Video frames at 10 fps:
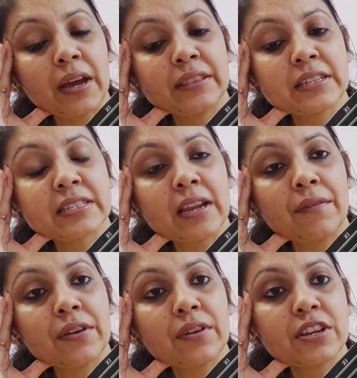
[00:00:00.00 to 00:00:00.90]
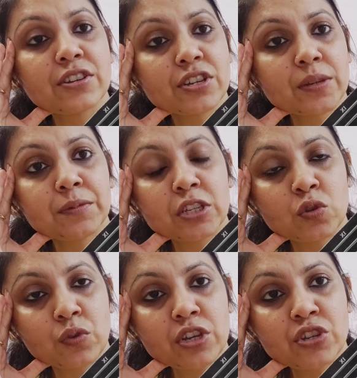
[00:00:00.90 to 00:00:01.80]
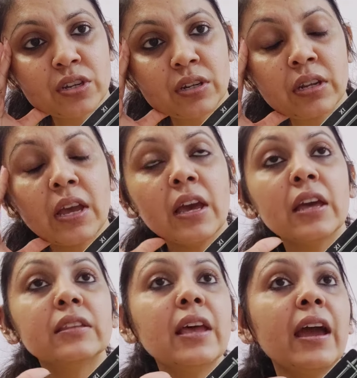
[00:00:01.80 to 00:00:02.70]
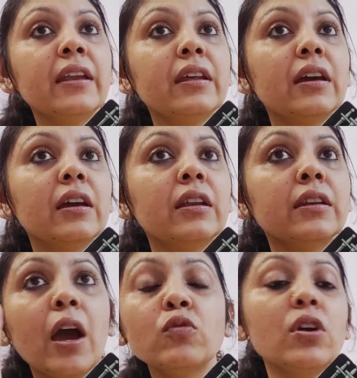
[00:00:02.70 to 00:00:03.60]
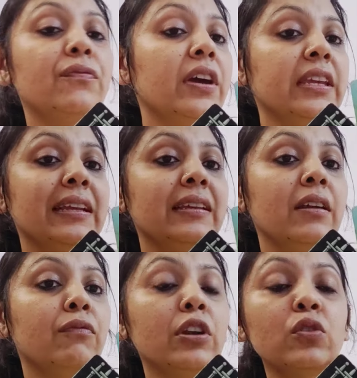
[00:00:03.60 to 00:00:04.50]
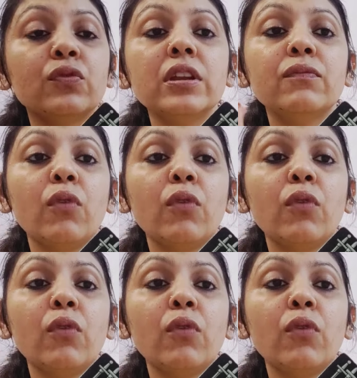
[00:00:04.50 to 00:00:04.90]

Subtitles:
by this love and relationship situation that now you are very clear what you really